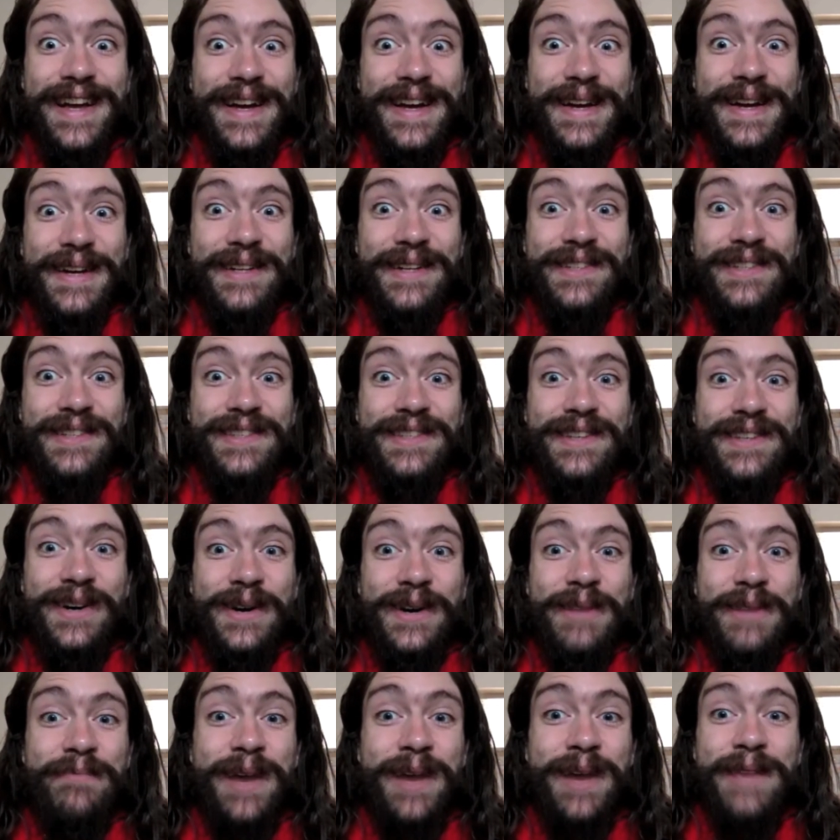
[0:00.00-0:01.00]
So
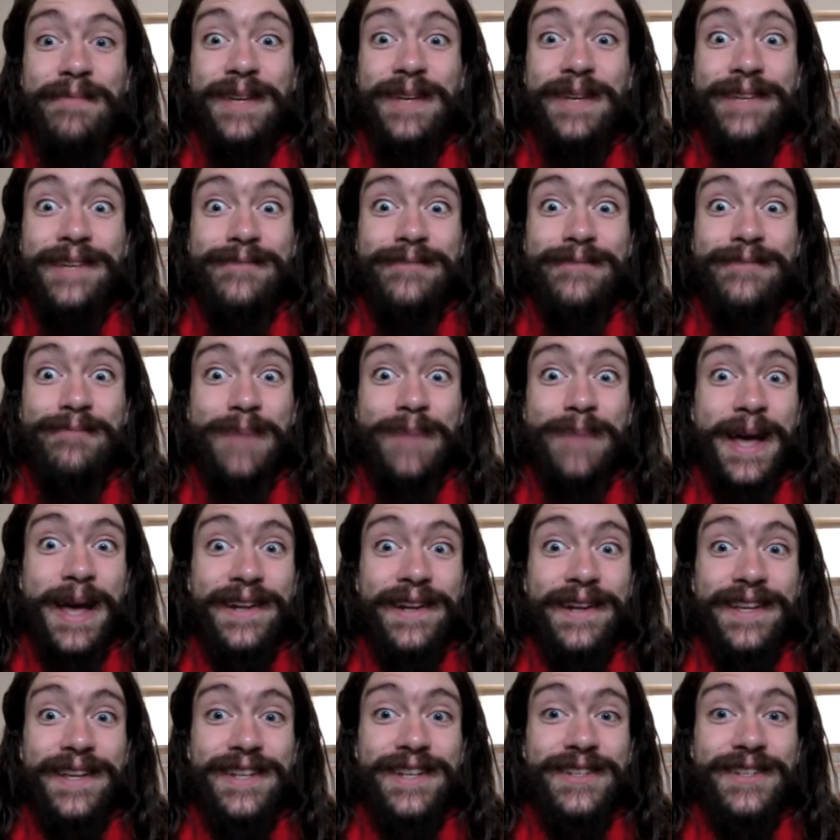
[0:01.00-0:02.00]
it might be even
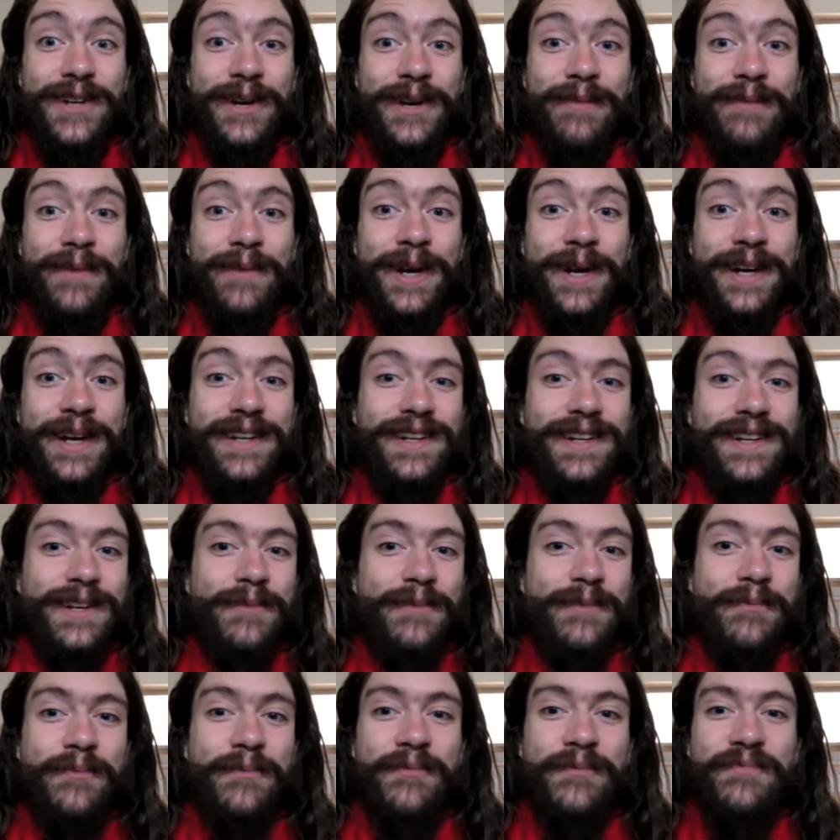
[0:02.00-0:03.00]
better than turmeric.
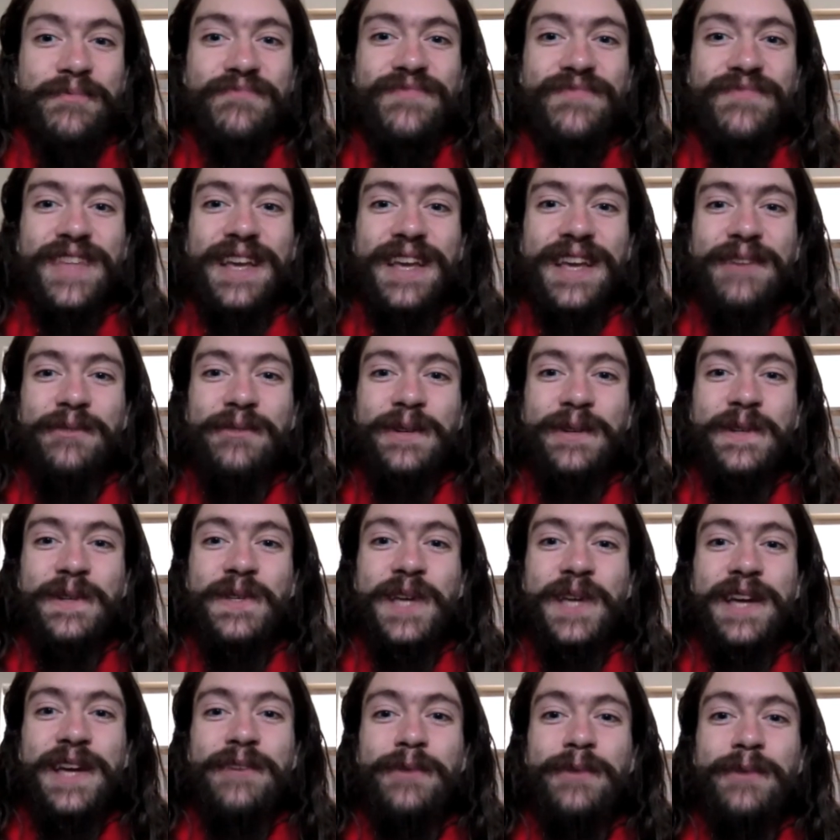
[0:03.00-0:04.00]
When you
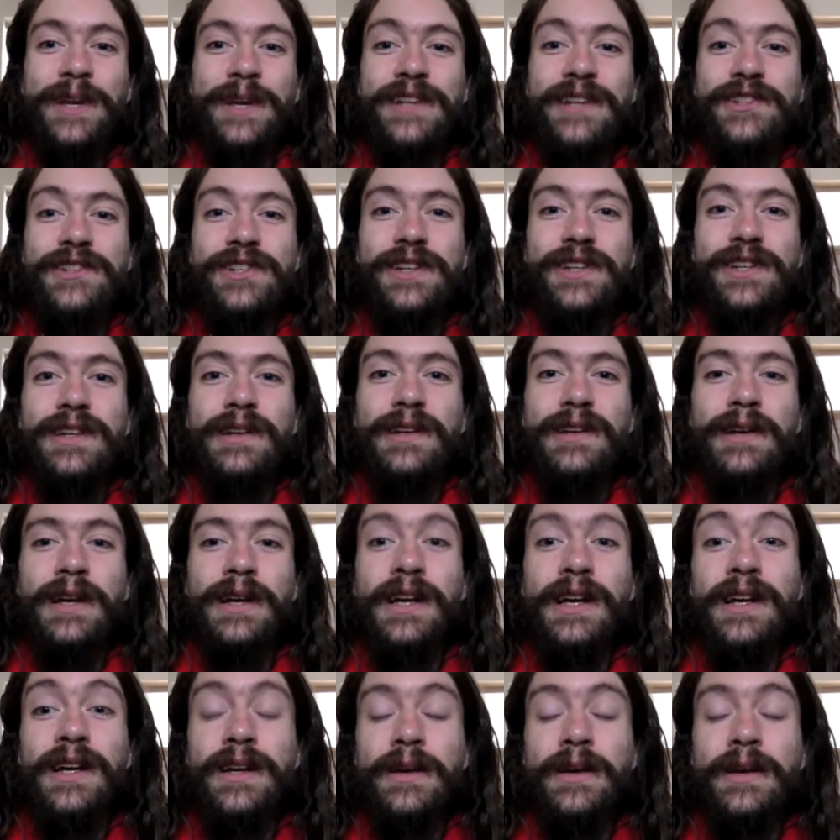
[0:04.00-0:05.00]
take reishi,
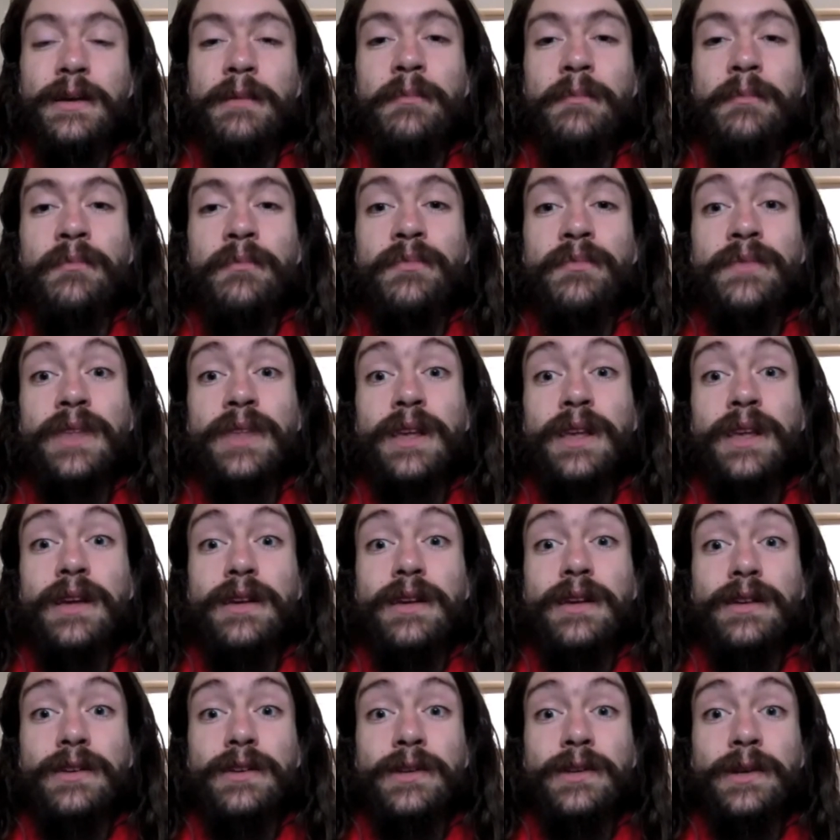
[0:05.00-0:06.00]

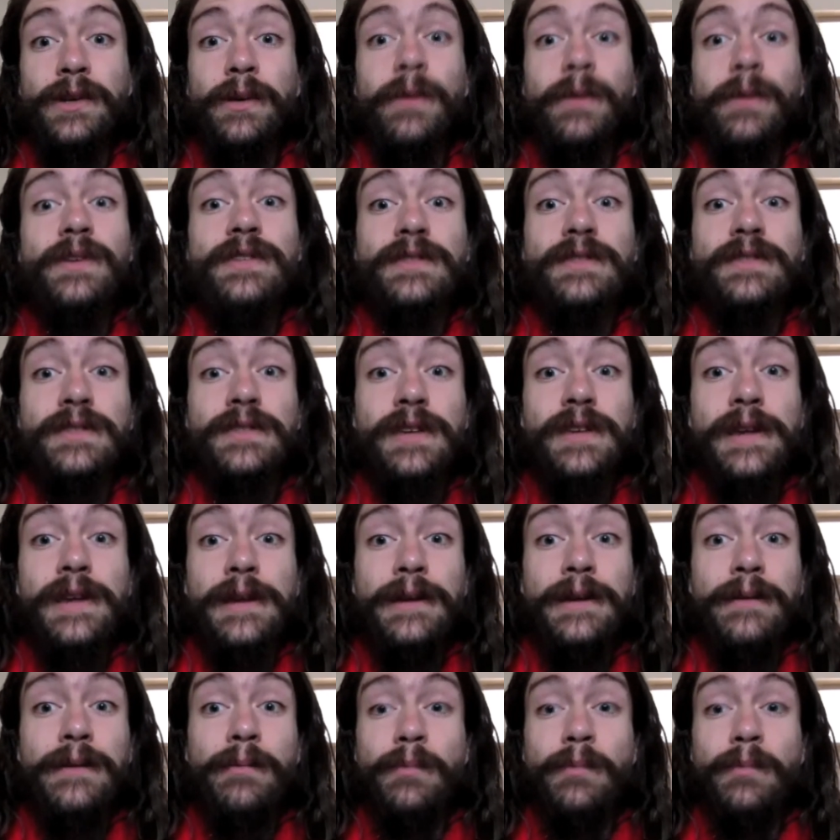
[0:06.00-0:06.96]
you will see